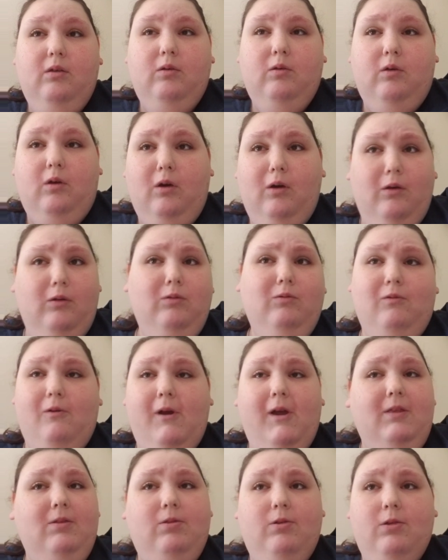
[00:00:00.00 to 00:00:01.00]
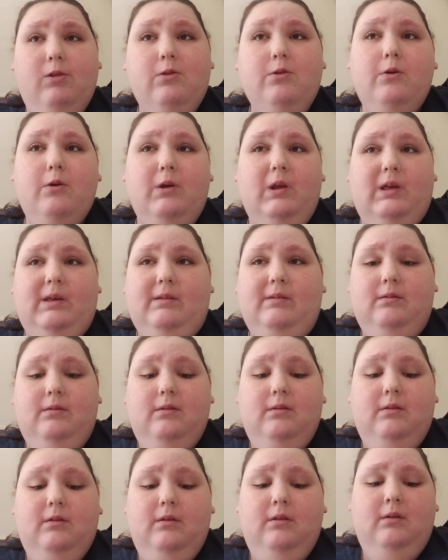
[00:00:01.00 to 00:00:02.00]
good grade student
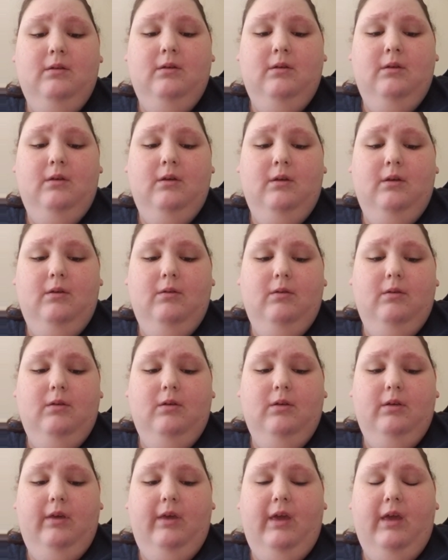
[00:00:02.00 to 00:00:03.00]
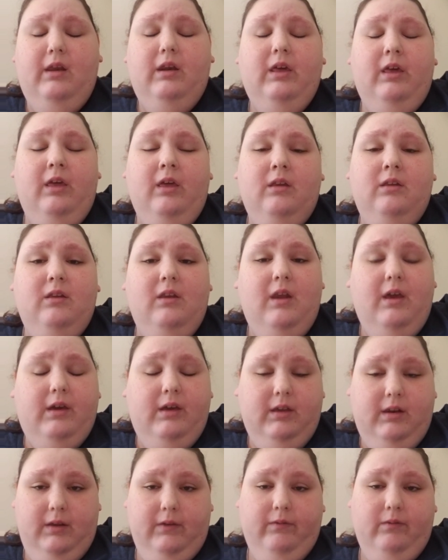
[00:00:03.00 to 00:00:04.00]
getting a
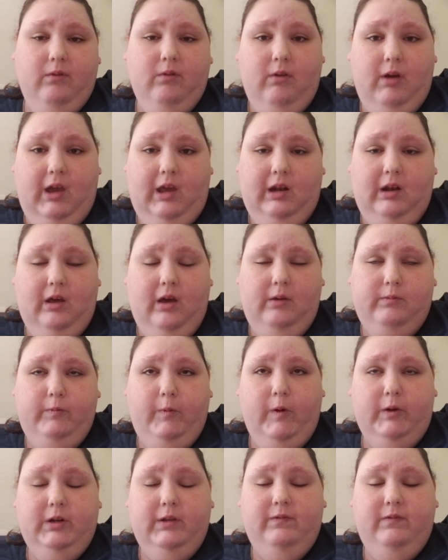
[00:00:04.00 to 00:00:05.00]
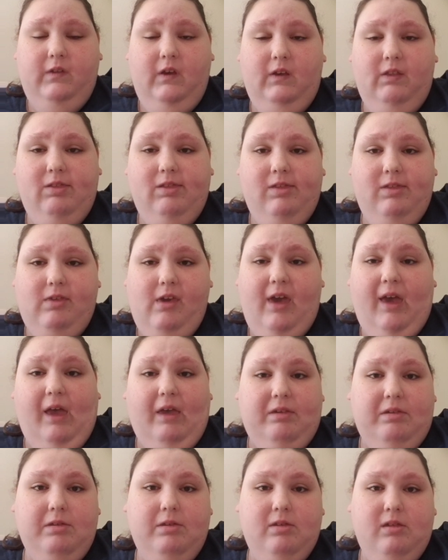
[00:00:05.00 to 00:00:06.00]
negative grade on one of these
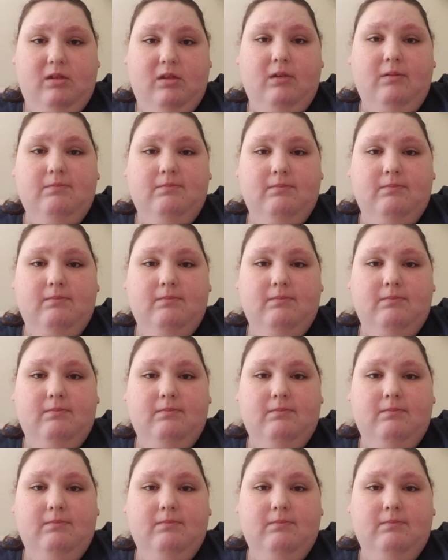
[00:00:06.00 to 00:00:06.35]
tests.